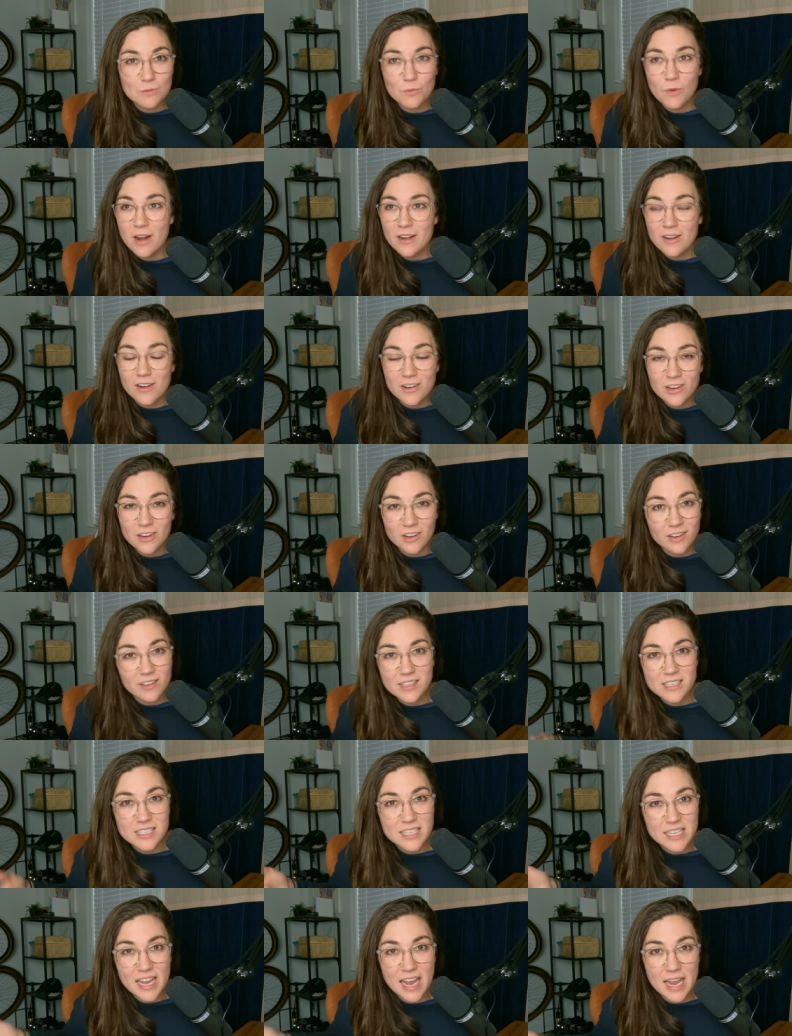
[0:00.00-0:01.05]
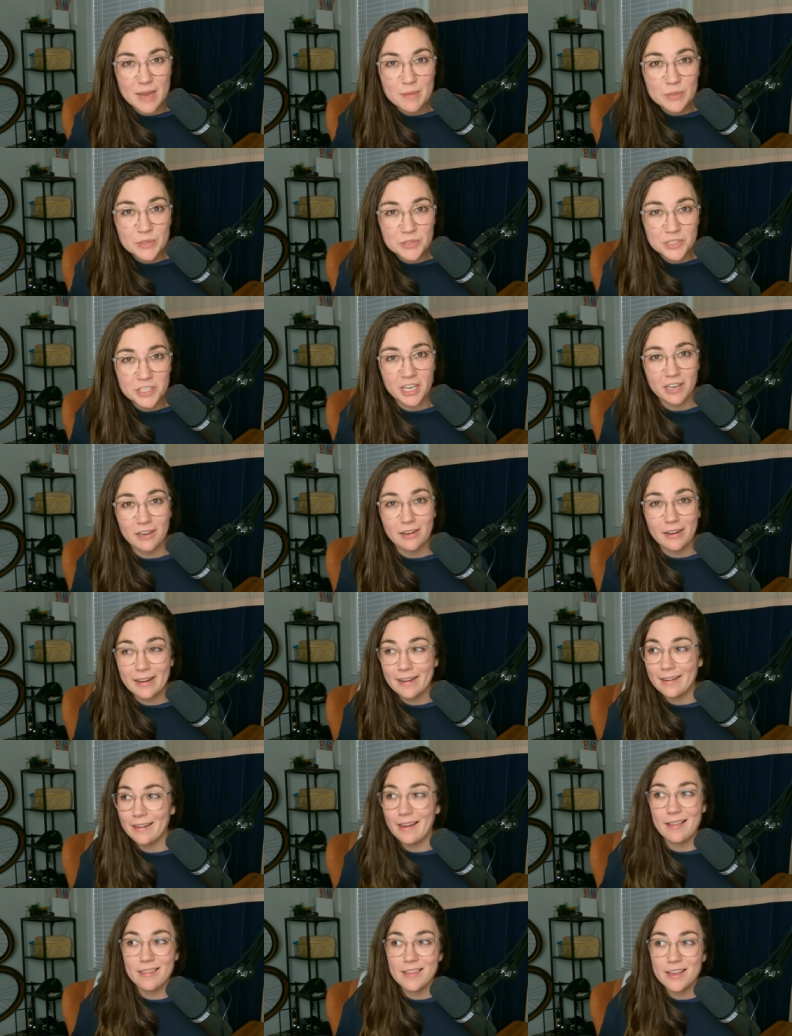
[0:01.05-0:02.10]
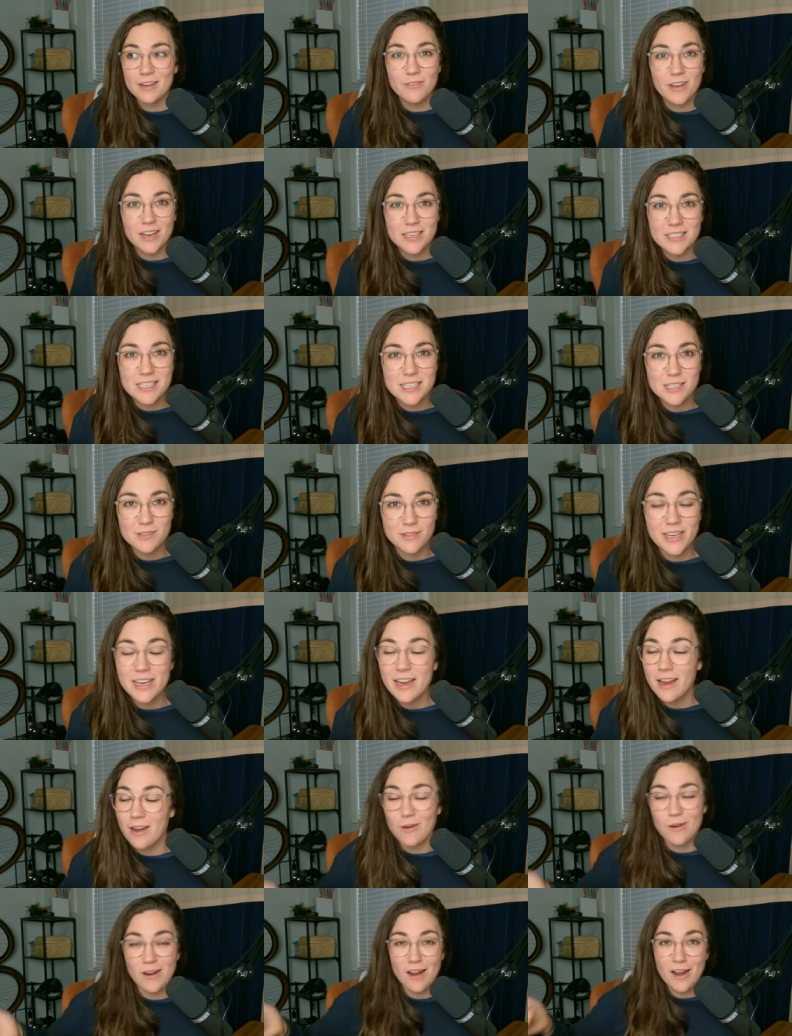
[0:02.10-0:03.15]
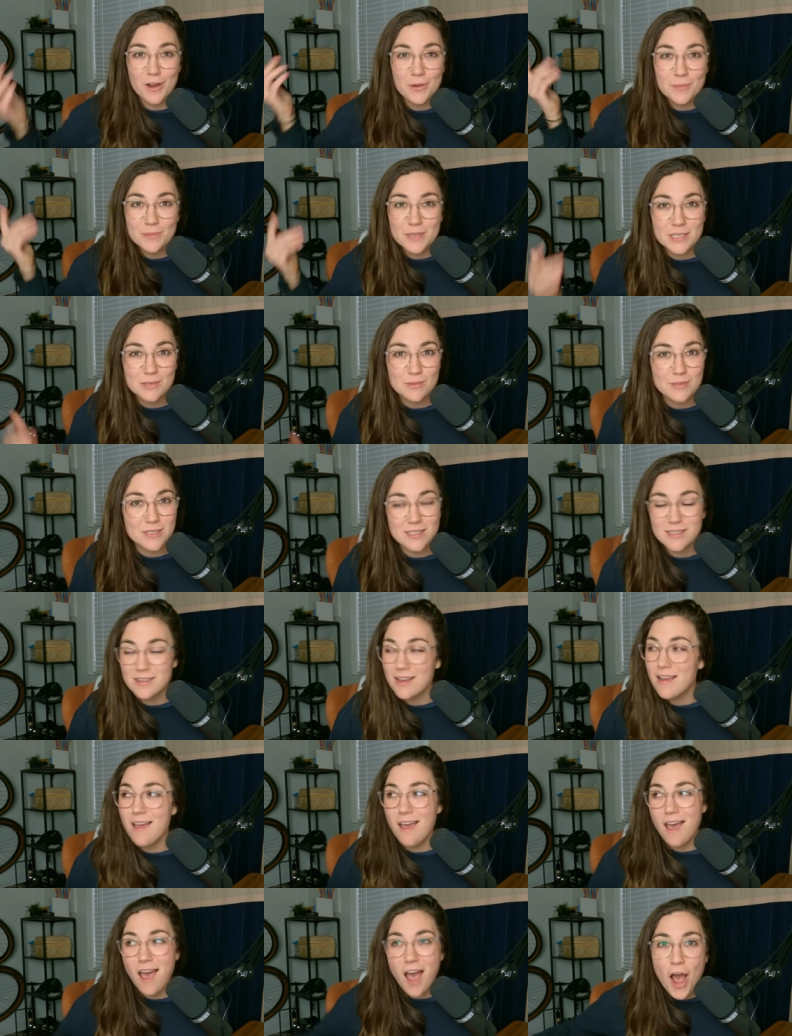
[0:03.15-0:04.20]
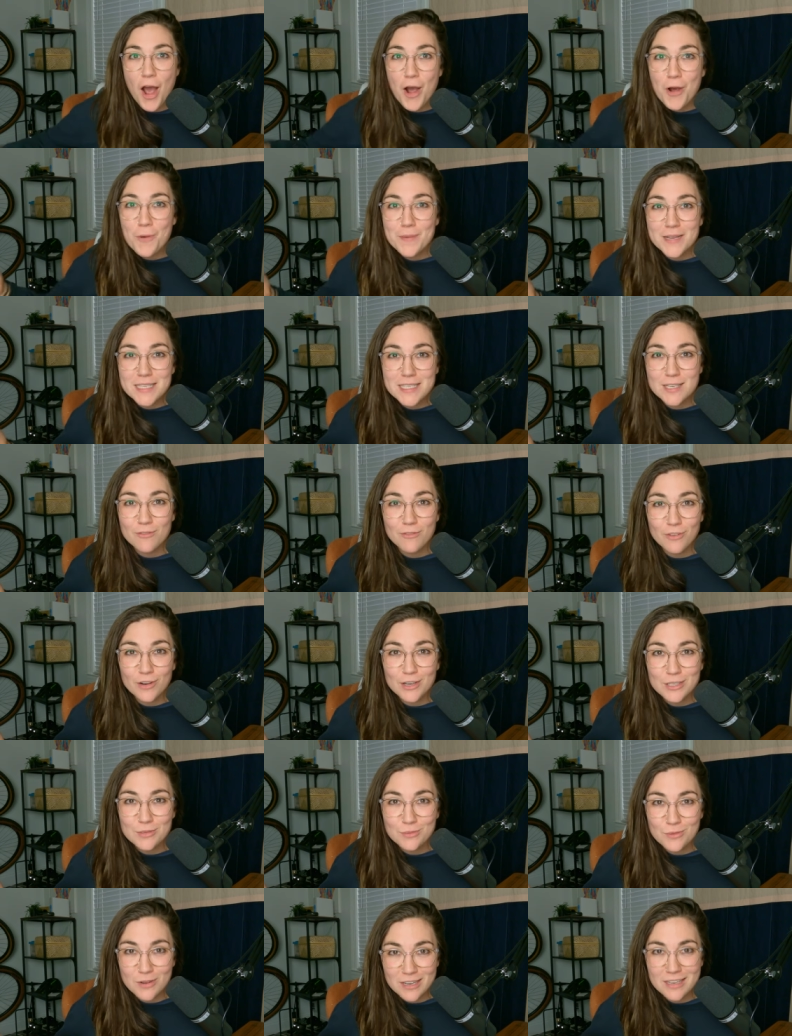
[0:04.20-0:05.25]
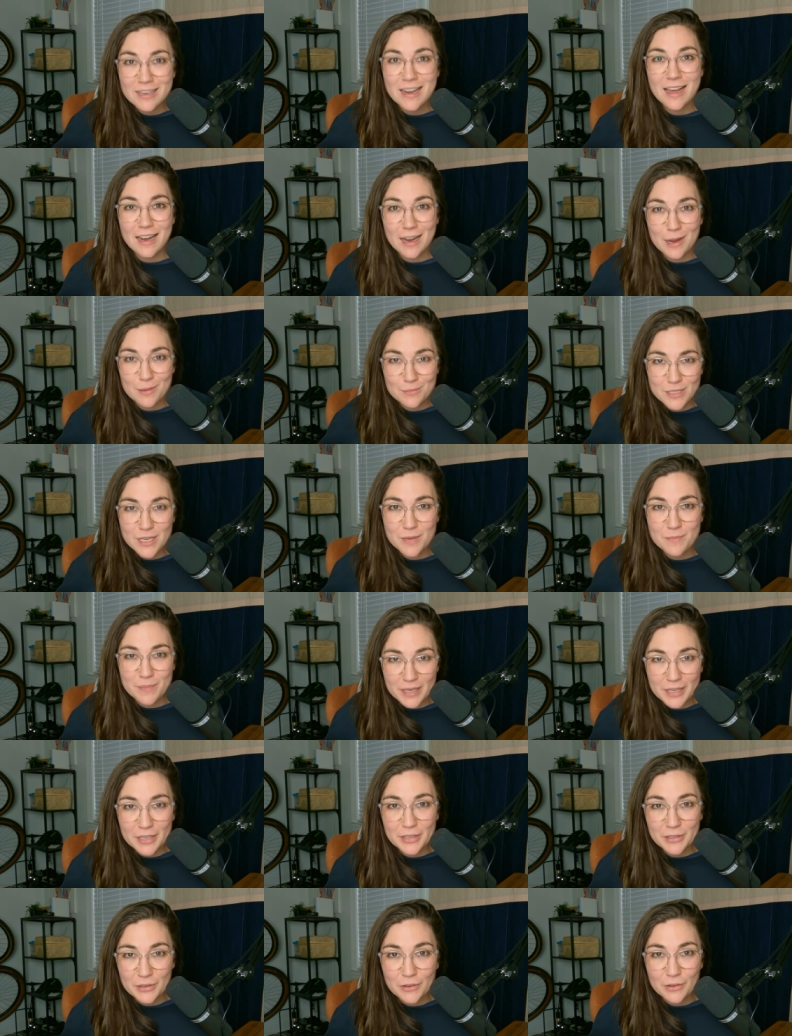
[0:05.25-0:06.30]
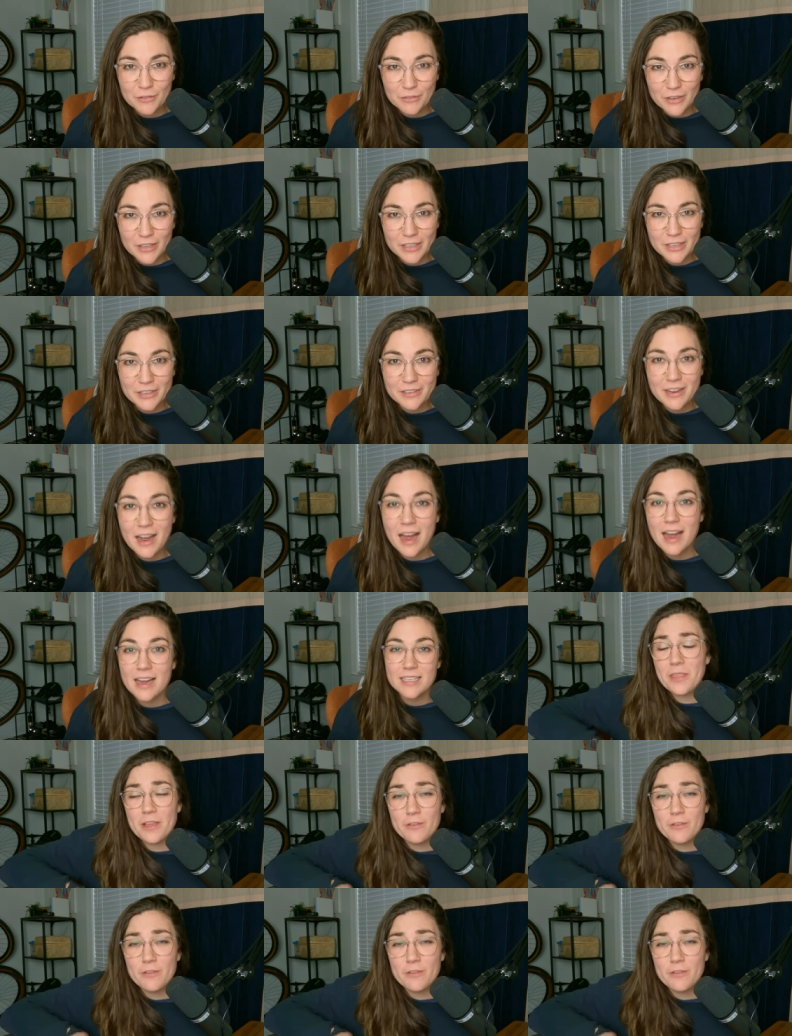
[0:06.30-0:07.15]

What on earth is a cable cherry? And then finds this video. I hope this was, hope it's the first one that comes up in Google for you guys.